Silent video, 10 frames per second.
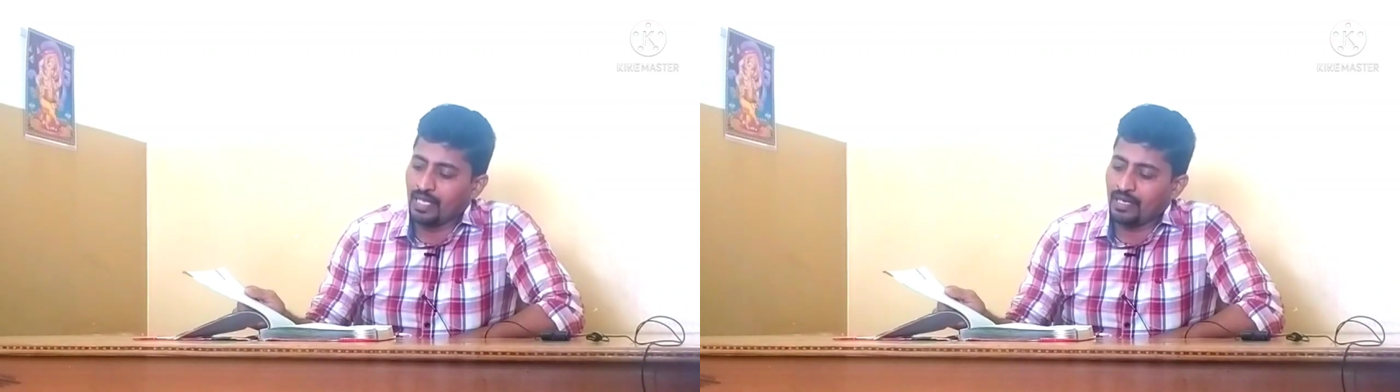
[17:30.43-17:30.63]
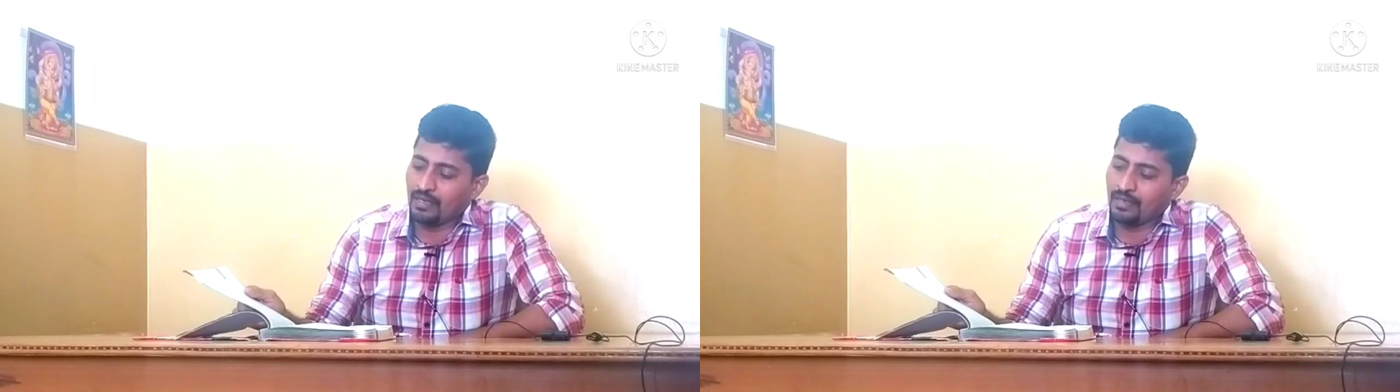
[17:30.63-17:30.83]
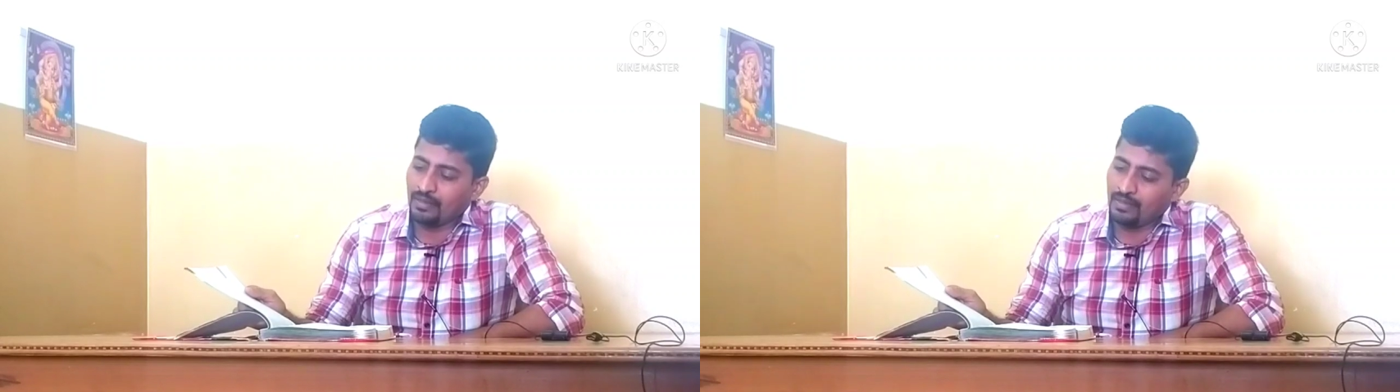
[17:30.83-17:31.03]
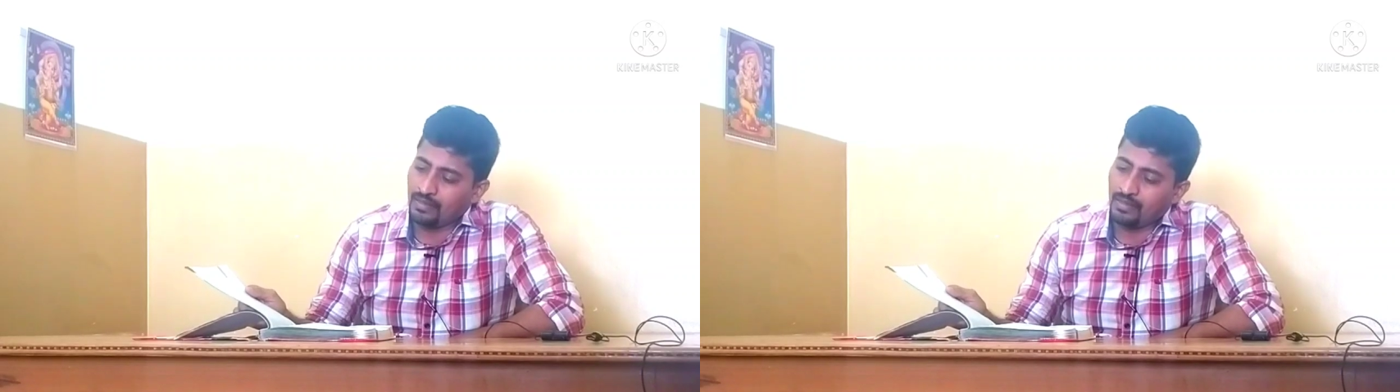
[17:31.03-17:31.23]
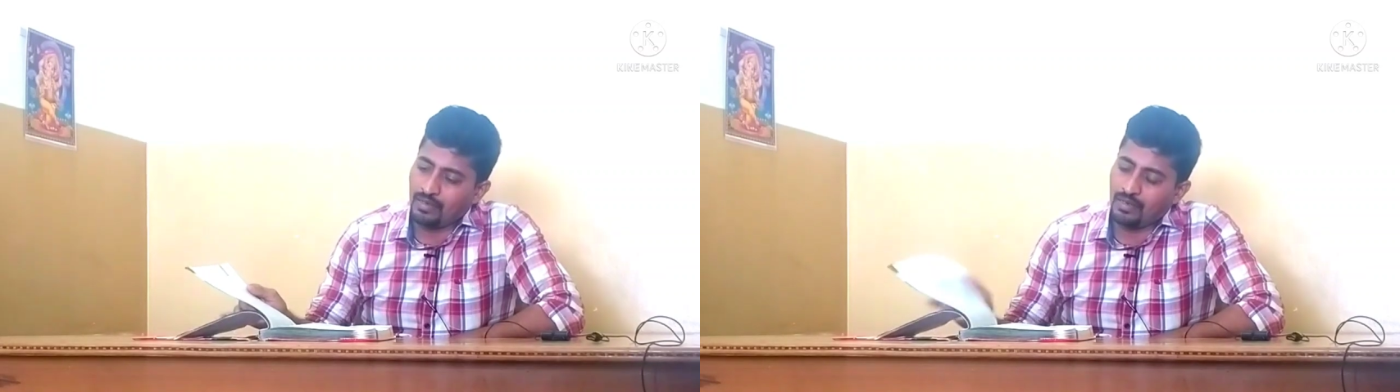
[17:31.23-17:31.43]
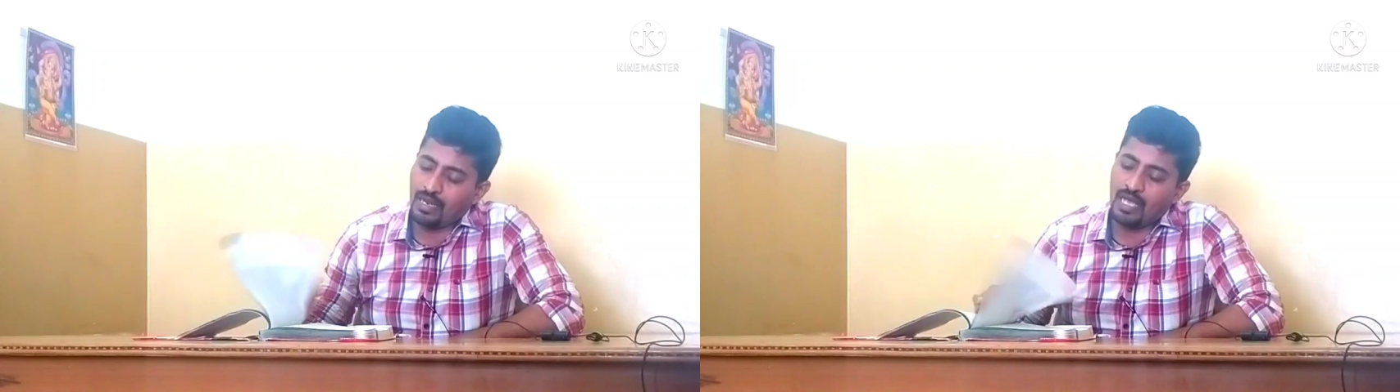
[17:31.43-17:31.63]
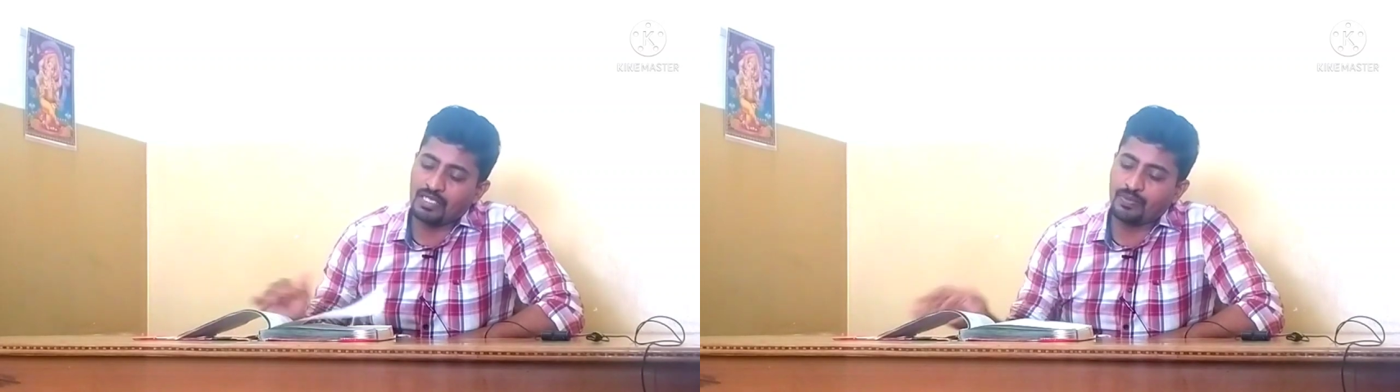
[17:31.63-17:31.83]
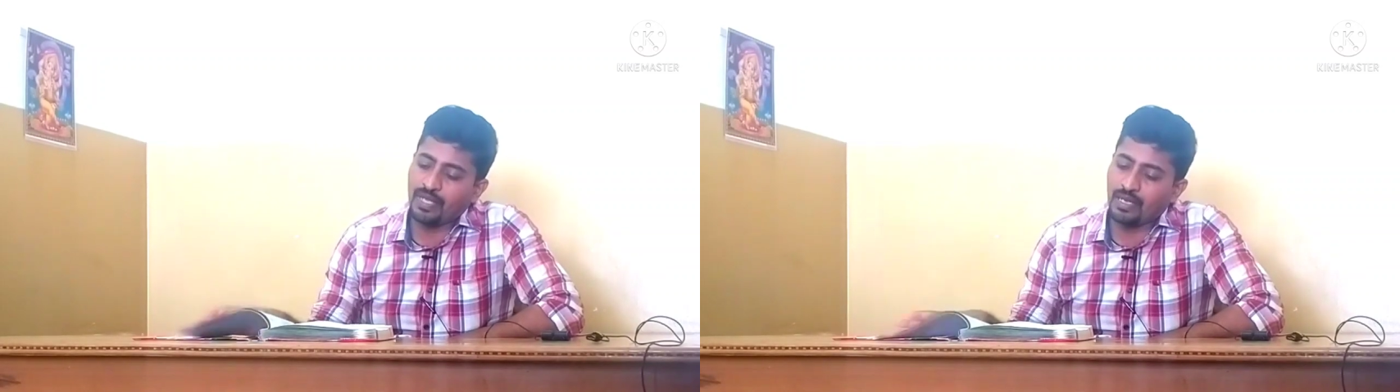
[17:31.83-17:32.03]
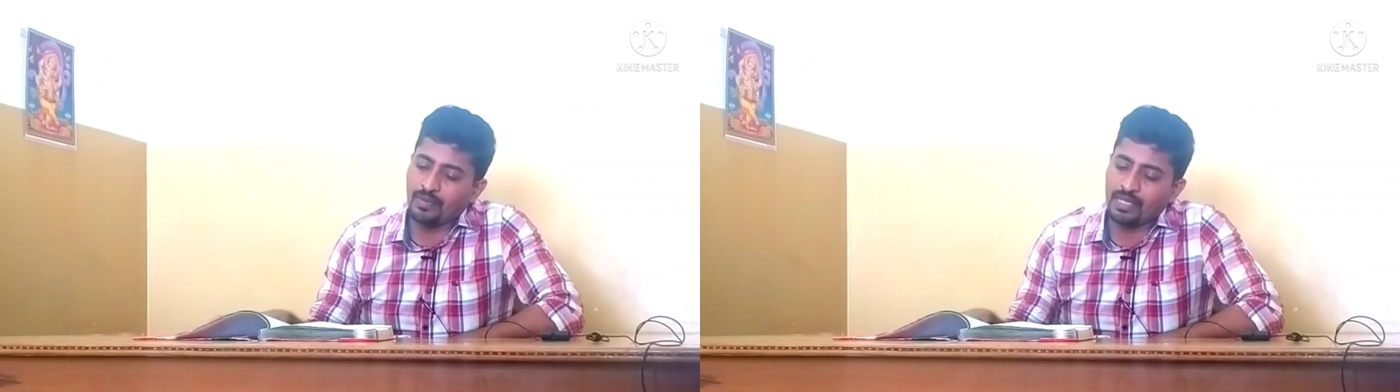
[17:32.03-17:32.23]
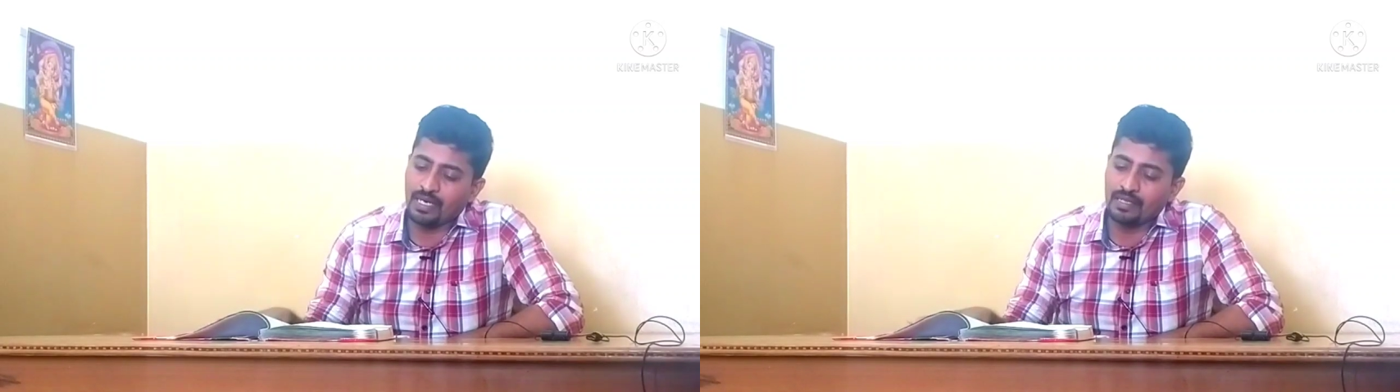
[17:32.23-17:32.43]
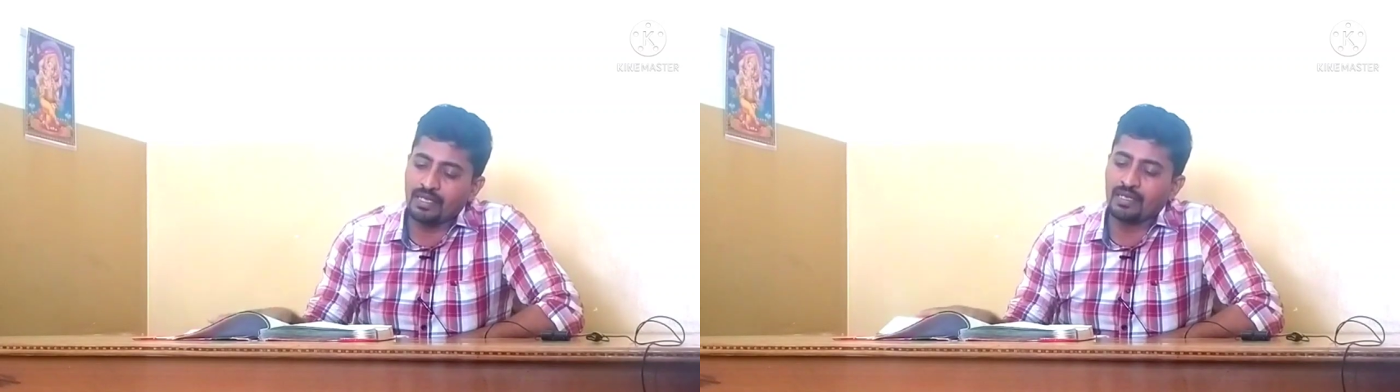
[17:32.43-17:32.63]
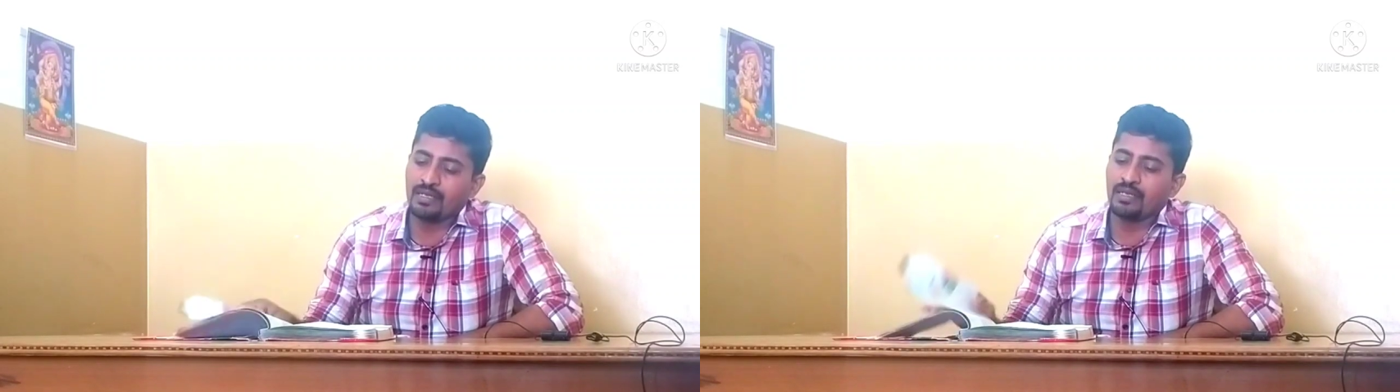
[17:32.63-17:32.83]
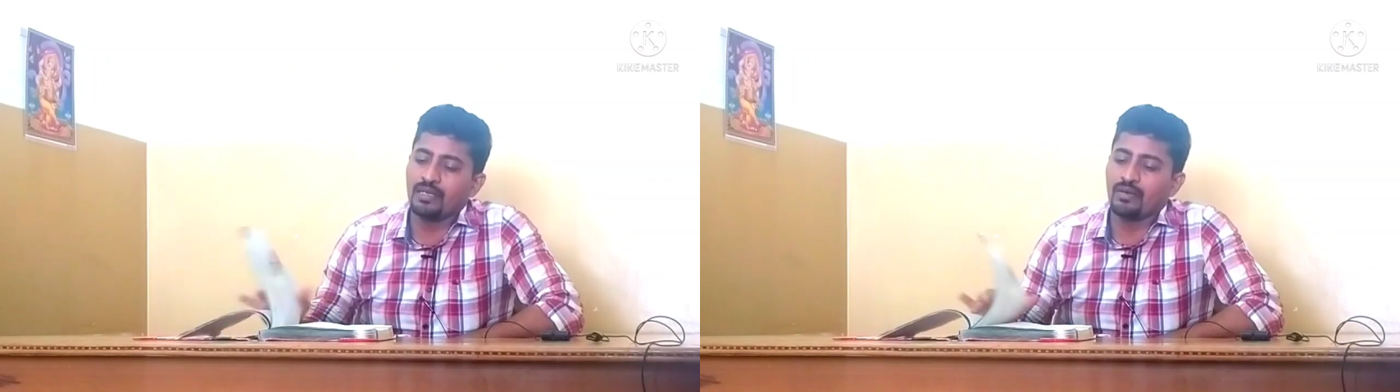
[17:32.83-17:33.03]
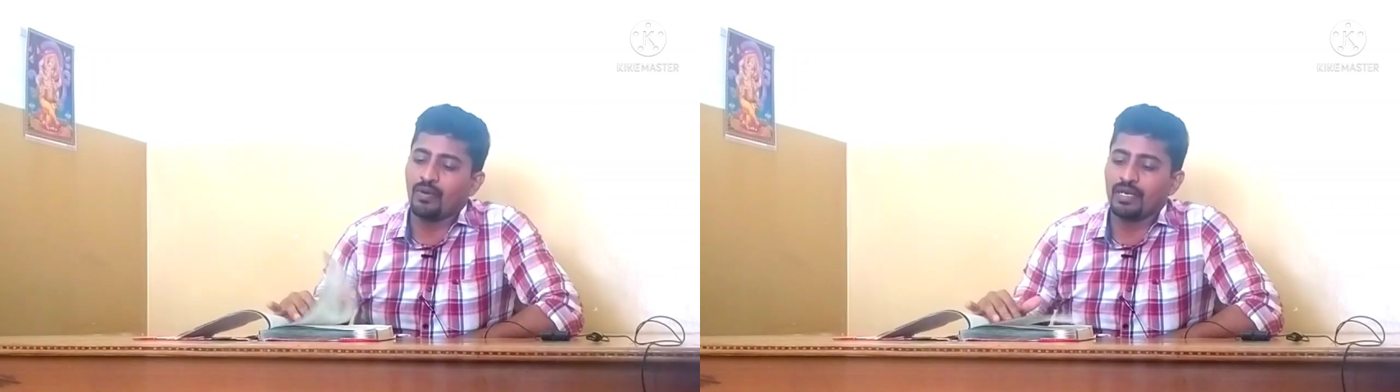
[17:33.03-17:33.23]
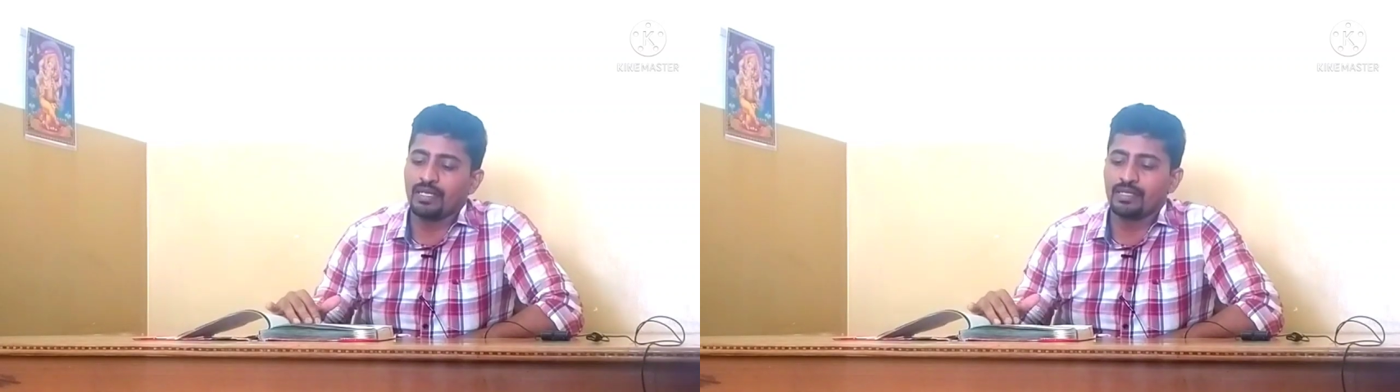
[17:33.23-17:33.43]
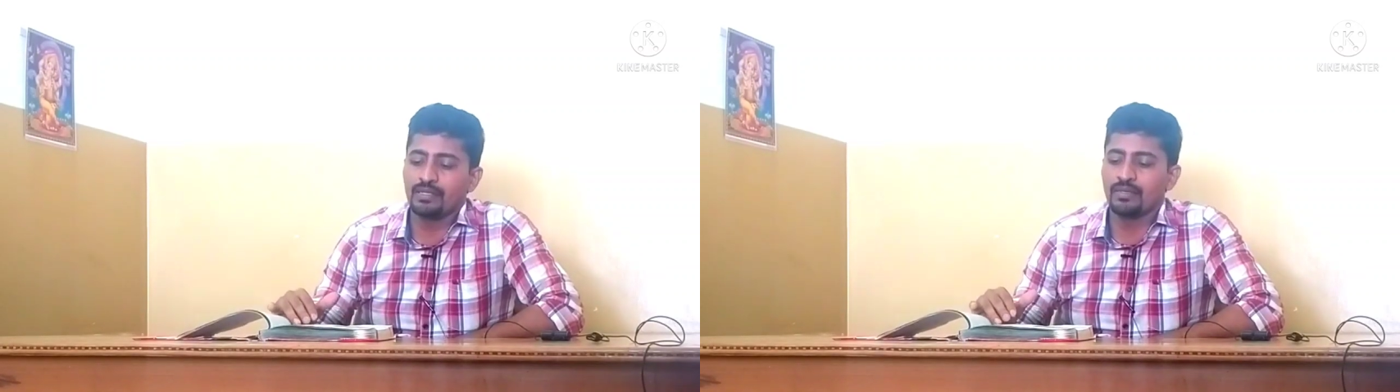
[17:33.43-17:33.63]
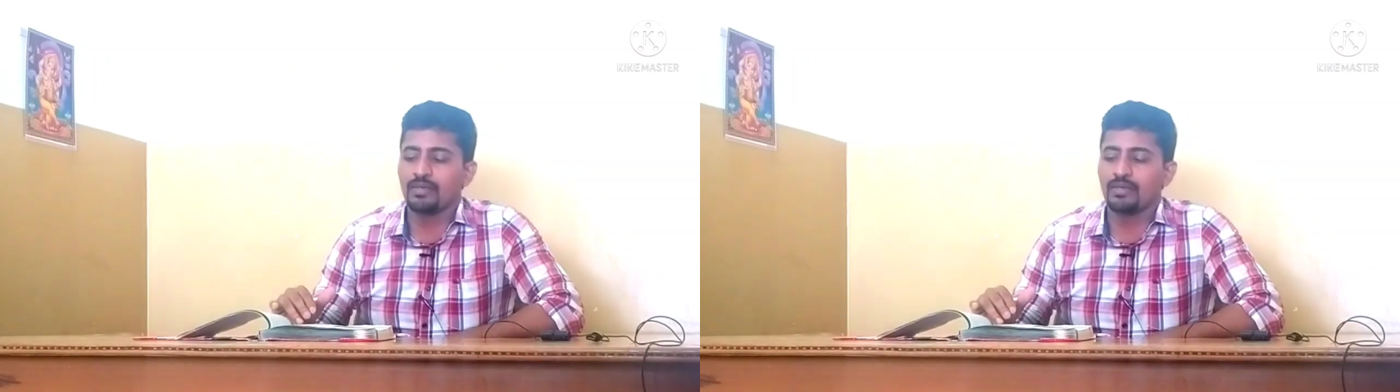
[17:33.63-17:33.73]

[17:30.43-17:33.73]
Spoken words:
Then last we come to that, the what is